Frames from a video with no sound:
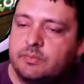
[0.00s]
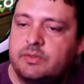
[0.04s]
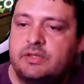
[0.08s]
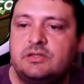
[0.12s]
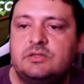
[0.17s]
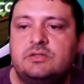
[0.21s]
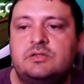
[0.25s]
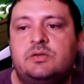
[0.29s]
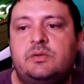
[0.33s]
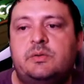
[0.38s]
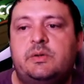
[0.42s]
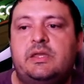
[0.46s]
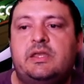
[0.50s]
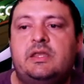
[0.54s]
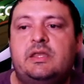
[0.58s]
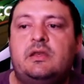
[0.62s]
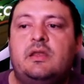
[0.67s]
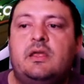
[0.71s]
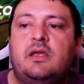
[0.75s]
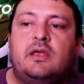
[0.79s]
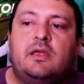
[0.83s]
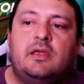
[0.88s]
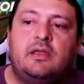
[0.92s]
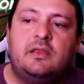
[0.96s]
been doing
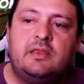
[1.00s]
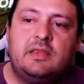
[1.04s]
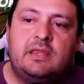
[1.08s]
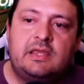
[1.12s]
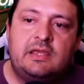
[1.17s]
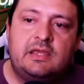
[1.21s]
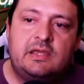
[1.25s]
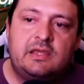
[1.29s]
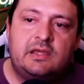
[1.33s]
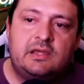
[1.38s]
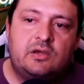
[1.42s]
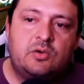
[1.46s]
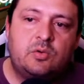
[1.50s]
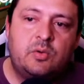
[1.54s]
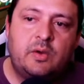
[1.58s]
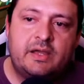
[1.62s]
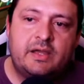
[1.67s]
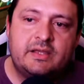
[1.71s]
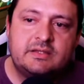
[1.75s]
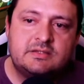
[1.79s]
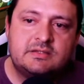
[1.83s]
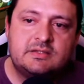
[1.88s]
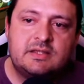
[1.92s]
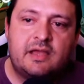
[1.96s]
the
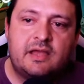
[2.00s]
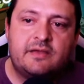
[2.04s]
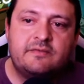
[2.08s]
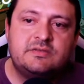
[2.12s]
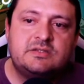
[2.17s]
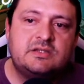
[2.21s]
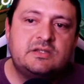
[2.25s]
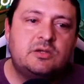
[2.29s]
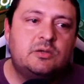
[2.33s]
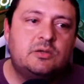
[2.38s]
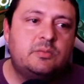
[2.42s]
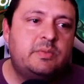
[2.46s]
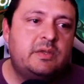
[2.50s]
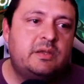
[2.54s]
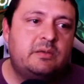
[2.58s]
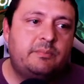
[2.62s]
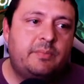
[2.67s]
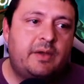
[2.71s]
quests. I've still been